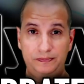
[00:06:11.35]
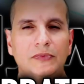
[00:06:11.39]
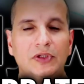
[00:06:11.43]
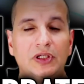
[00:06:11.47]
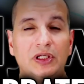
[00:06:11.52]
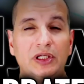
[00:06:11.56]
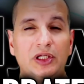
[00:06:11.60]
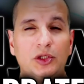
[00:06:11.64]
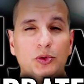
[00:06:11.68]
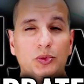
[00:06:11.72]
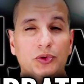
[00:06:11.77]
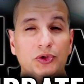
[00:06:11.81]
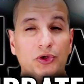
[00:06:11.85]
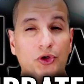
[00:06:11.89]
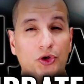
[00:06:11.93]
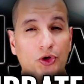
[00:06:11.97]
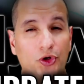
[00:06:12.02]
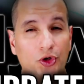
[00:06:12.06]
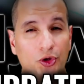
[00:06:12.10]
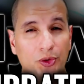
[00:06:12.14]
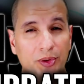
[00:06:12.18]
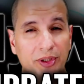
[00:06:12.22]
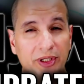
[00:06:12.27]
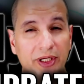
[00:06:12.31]
He would
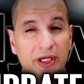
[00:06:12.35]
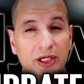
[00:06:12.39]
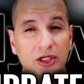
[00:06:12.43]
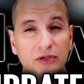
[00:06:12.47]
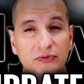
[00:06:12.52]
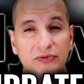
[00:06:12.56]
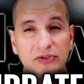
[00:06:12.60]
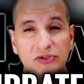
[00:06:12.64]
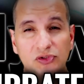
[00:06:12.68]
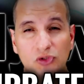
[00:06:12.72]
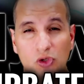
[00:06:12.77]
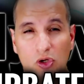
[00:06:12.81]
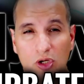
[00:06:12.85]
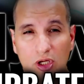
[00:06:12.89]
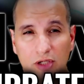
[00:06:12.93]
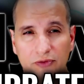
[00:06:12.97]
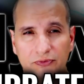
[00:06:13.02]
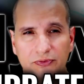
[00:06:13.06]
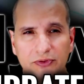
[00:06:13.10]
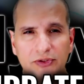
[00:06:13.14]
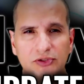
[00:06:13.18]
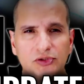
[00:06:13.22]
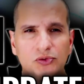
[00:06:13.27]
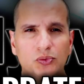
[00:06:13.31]
hurry out of his
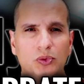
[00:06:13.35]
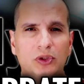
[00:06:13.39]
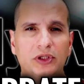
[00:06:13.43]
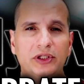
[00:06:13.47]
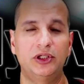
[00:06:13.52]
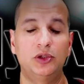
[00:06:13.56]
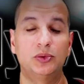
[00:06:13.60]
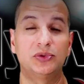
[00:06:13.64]
office while he